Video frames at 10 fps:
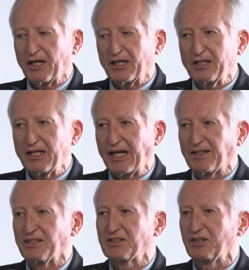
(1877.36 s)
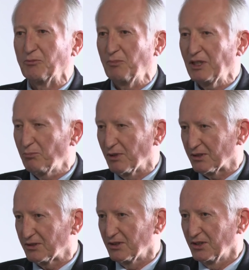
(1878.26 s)
He had this
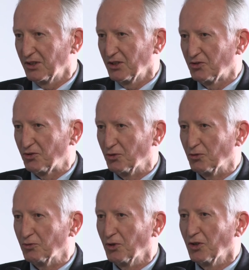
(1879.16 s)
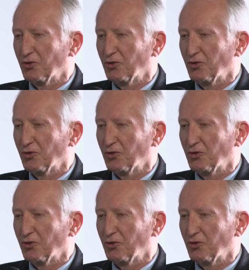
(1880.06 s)
commitment to